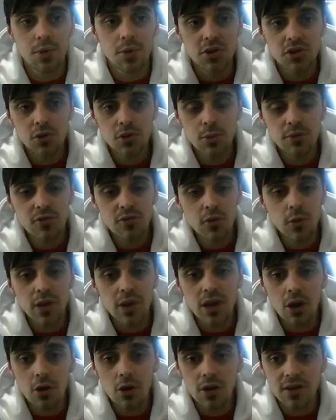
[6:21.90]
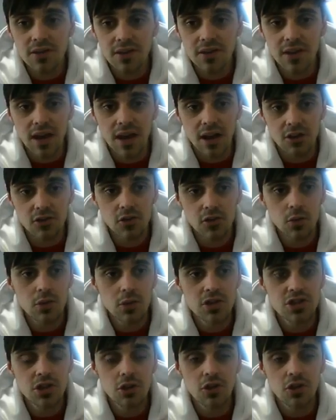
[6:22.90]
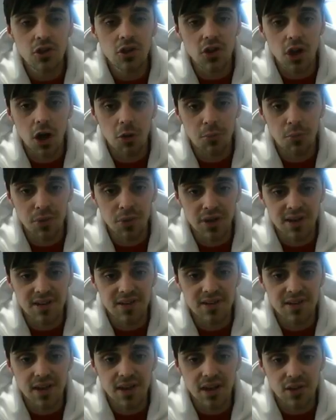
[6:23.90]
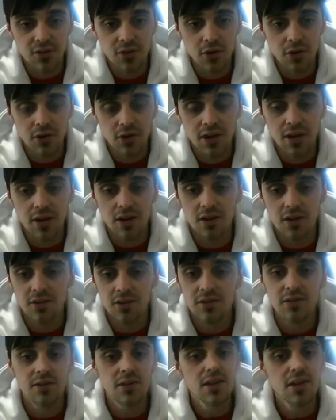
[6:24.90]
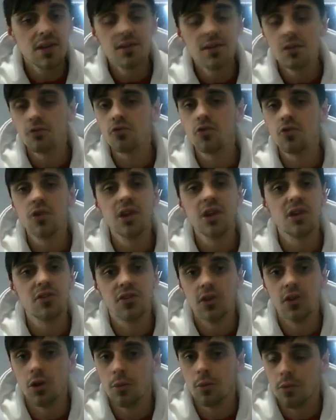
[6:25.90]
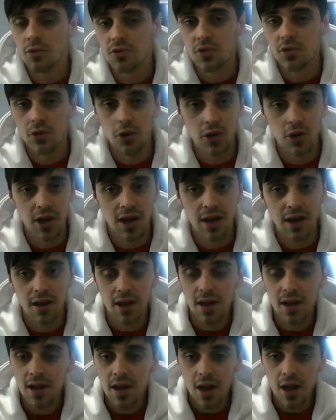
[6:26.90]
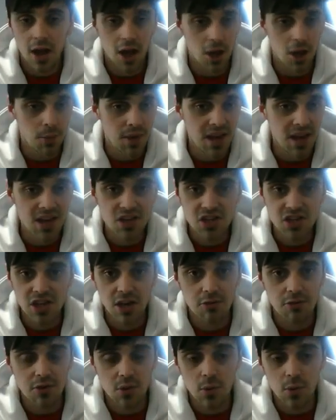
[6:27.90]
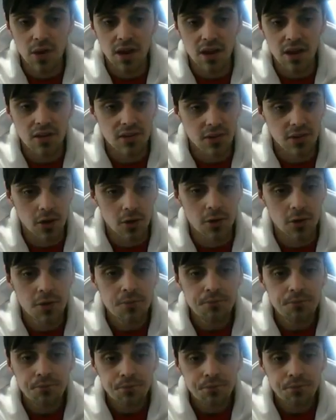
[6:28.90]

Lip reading: But just before we go into that, I just want to show you the company stats very here, because these are really phenomenal to look at each and every week. So